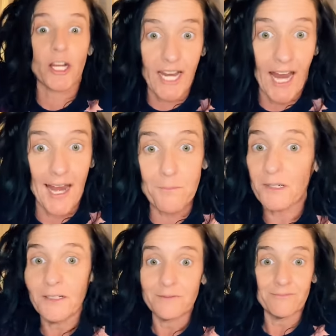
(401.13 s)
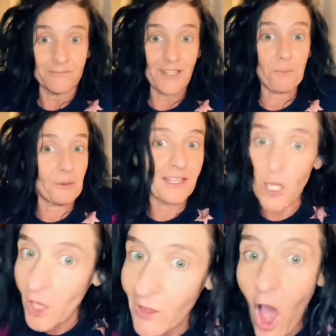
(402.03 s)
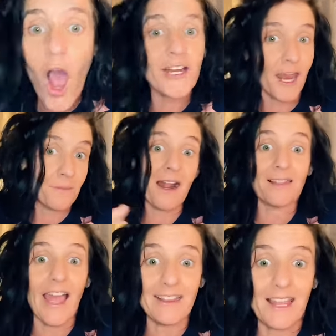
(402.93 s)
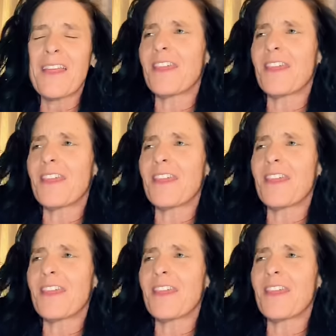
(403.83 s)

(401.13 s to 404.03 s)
game. They play the long game, and I like that.